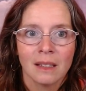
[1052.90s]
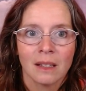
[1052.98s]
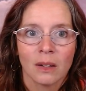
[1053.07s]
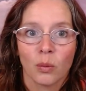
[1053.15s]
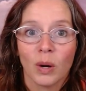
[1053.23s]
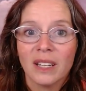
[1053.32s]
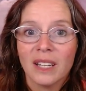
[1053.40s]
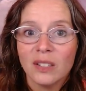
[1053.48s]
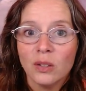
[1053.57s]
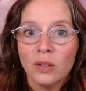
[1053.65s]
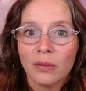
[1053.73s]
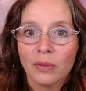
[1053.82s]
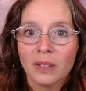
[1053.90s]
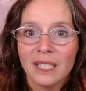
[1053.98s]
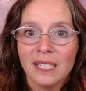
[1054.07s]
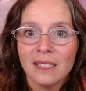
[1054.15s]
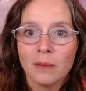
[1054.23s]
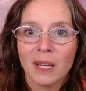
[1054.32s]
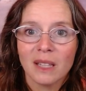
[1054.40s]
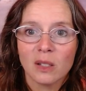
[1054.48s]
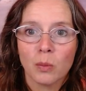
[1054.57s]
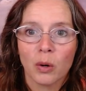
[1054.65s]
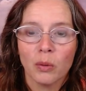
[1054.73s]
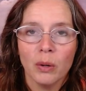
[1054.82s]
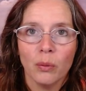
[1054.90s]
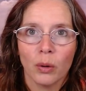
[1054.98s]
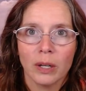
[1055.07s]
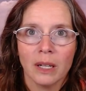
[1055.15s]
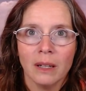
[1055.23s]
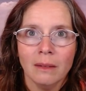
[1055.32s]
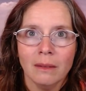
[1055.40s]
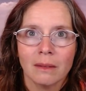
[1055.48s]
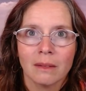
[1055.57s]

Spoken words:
What could I do differently to make this more rewarding?